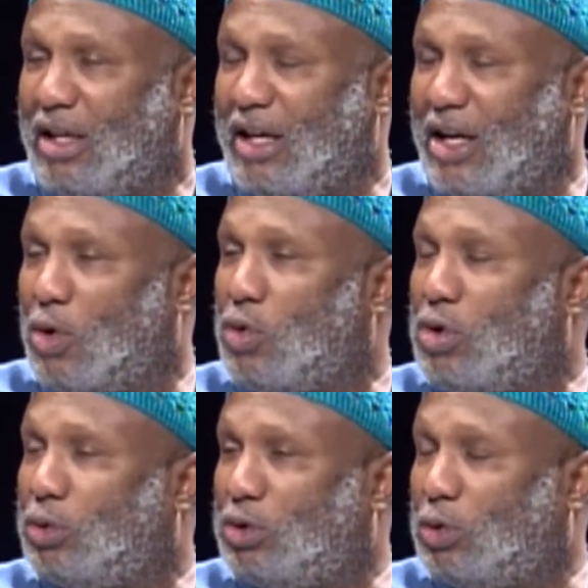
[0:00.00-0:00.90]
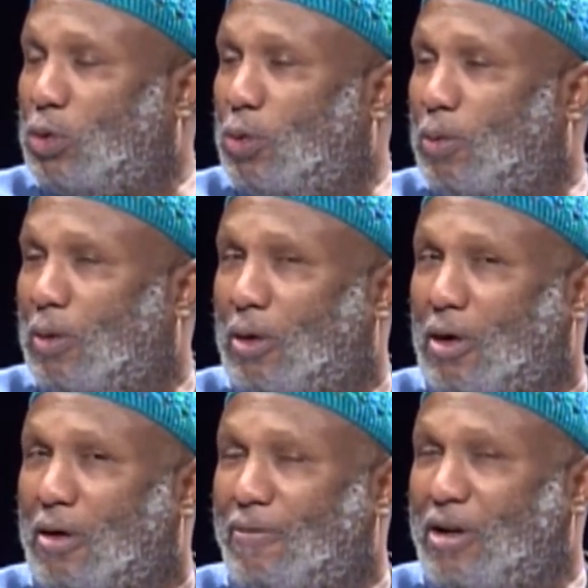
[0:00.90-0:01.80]
and on YouTube
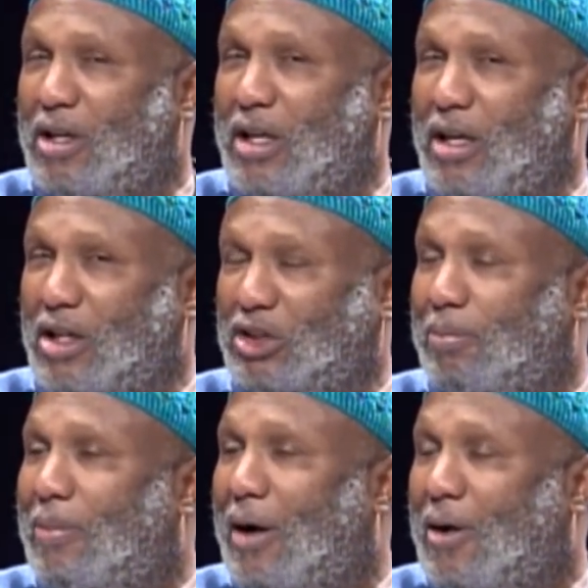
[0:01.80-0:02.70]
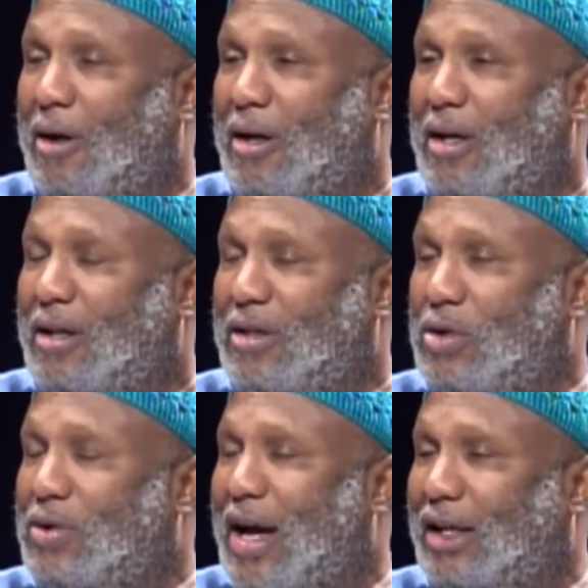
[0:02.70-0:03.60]
for years about the
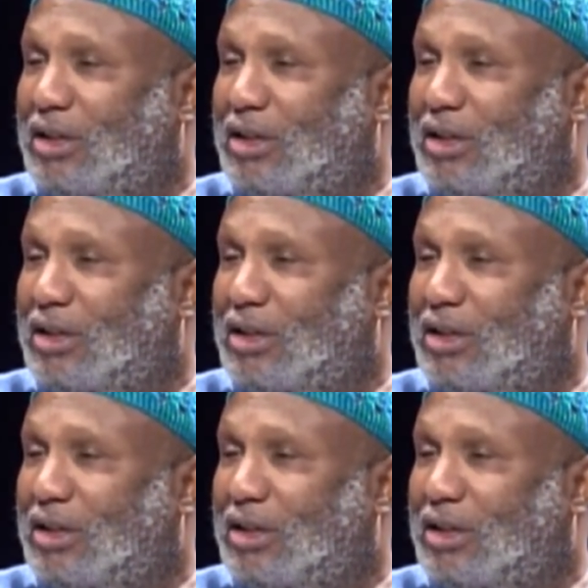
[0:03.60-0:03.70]
United